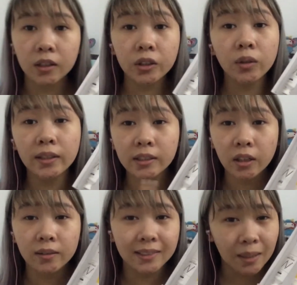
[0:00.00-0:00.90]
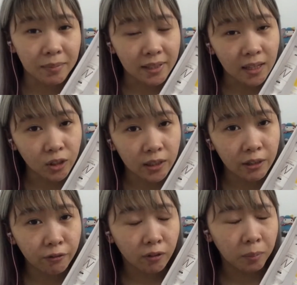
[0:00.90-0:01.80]
So this concept is actually
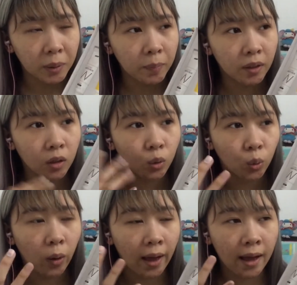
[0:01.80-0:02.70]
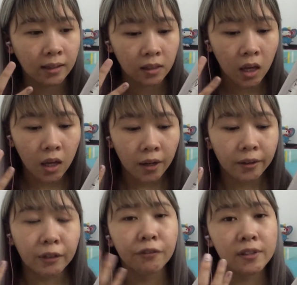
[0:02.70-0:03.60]
for people who has
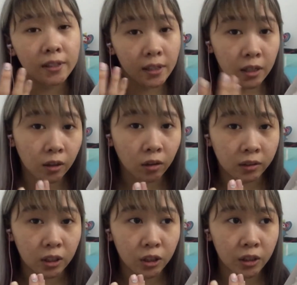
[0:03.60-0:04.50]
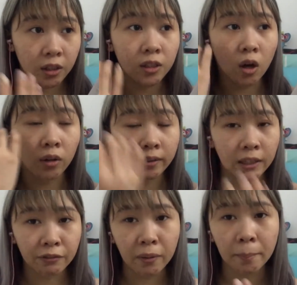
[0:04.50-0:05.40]
different skin conditions on
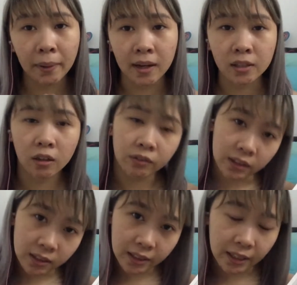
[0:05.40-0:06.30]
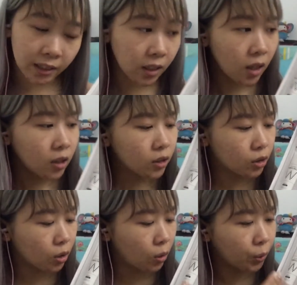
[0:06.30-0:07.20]
different parts of the skin.
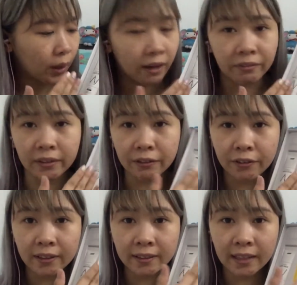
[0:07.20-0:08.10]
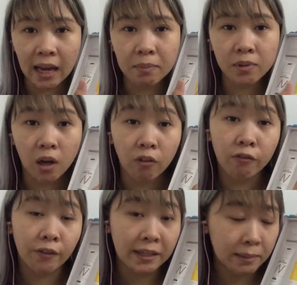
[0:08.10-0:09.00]
So you have different types of
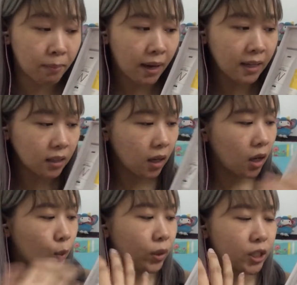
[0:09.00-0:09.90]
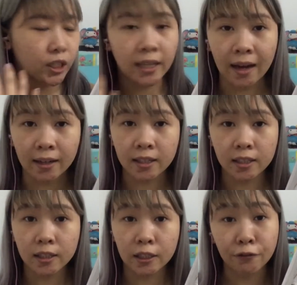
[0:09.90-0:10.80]
face masks which targets
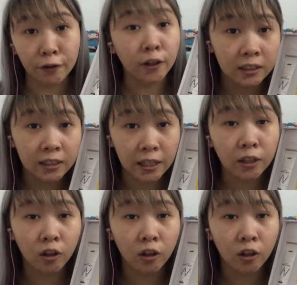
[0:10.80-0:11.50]
different skin